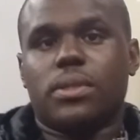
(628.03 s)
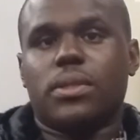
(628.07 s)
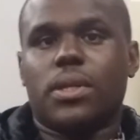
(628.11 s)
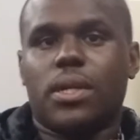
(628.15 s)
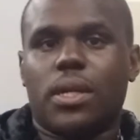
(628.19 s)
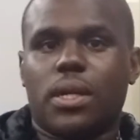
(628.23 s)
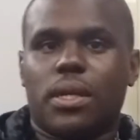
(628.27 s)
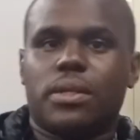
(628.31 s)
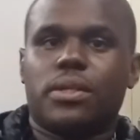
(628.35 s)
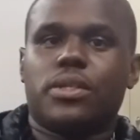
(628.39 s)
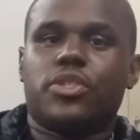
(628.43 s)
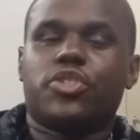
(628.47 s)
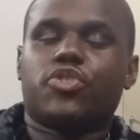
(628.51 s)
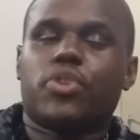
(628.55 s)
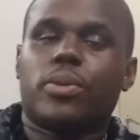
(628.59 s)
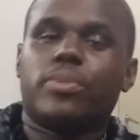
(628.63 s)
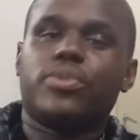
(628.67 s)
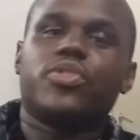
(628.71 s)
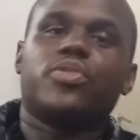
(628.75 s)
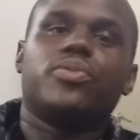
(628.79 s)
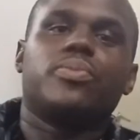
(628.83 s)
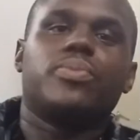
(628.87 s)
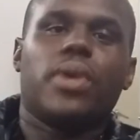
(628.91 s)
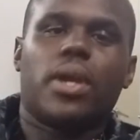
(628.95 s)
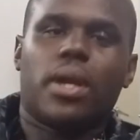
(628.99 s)
The
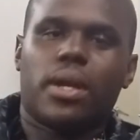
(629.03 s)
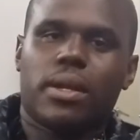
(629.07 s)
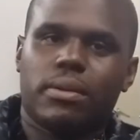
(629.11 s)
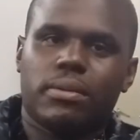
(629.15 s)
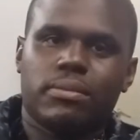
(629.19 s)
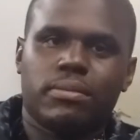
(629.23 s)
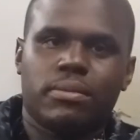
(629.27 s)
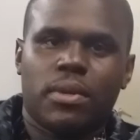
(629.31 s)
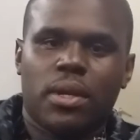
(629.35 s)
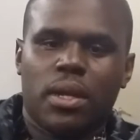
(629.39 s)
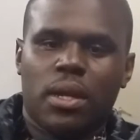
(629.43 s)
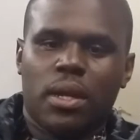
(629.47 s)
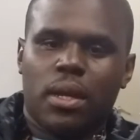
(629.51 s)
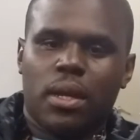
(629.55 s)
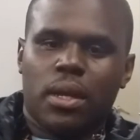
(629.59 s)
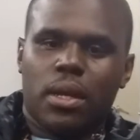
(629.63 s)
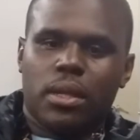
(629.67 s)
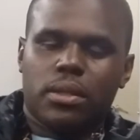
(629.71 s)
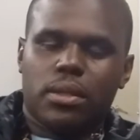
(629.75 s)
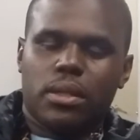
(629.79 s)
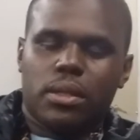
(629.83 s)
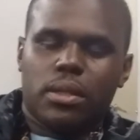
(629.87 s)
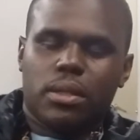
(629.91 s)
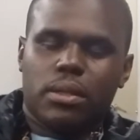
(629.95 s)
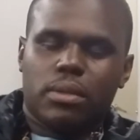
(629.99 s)
description will be on
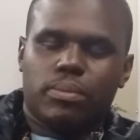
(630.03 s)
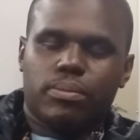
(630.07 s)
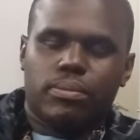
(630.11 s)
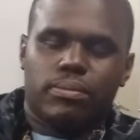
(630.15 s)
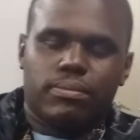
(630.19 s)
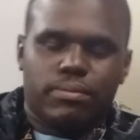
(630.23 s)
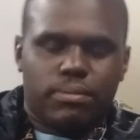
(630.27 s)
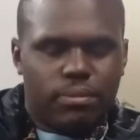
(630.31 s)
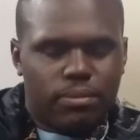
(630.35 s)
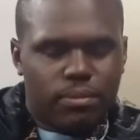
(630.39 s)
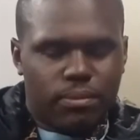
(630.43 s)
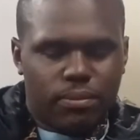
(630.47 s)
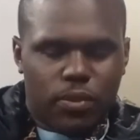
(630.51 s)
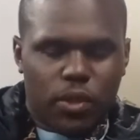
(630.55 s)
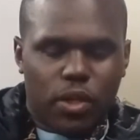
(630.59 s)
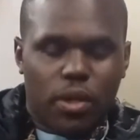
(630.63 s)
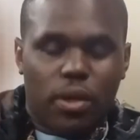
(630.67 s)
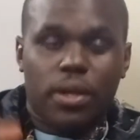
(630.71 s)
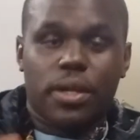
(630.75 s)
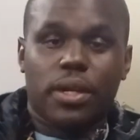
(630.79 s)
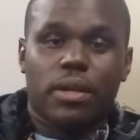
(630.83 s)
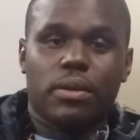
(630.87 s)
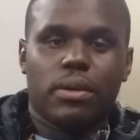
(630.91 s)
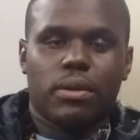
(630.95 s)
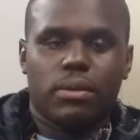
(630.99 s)
the below
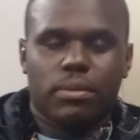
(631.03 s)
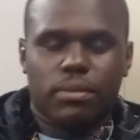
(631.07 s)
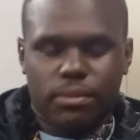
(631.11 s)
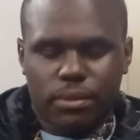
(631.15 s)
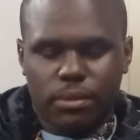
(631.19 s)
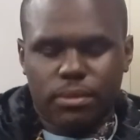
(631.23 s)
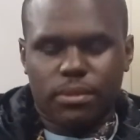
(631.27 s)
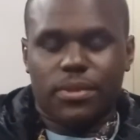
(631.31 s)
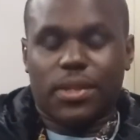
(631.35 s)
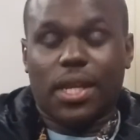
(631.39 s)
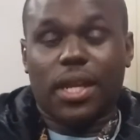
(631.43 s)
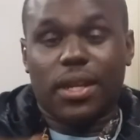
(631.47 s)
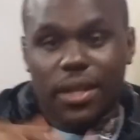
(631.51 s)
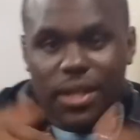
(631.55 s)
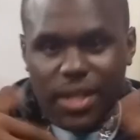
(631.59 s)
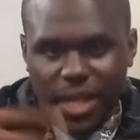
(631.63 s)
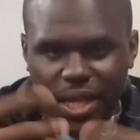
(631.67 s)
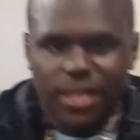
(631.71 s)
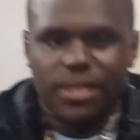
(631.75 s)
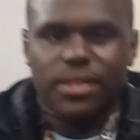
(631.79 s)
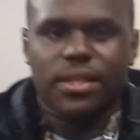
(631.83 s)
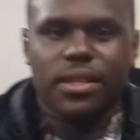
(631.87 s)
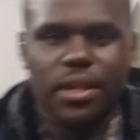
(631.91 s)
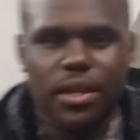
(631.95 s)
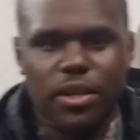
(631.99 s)
on the their
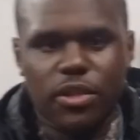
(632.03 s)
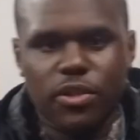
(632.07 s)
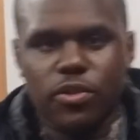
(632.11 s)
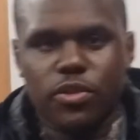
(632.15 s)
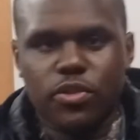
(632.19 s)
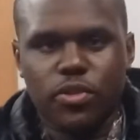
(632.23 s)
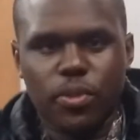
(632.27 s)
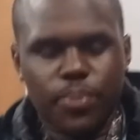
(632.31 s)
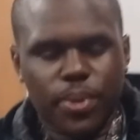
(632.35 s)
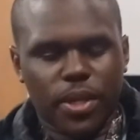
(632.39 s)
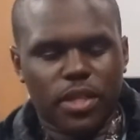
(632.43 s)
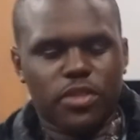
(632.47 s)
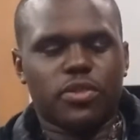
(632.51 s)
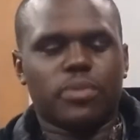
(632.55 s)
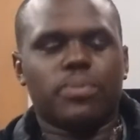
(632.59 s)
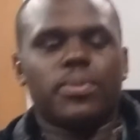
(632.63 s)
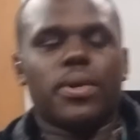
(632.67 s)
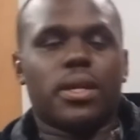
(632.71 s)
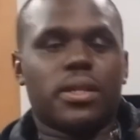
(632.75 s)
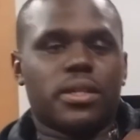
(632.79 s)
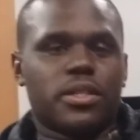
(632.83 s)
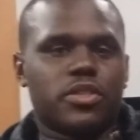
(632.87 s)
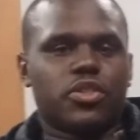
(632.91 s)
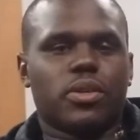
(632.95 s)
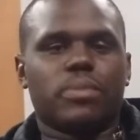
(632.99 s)
link to their YouTube page will be
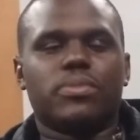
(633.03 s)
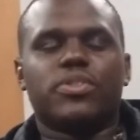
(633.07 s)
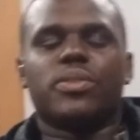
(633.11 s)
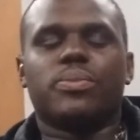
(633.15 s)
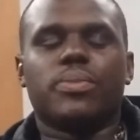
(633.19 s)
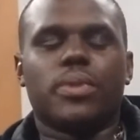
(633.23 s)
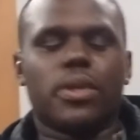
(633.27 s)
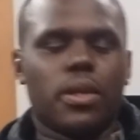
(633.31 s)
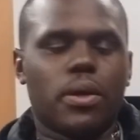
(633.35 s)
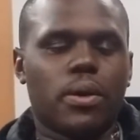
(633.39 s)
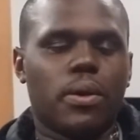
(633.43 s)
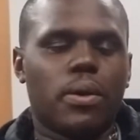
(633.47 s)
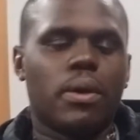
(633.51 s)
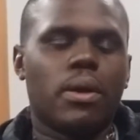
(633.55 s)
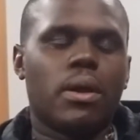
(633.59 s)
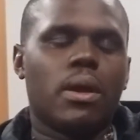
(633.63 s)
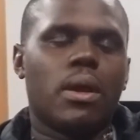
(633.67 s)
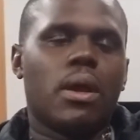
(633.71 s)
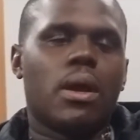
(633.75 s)
on the description below.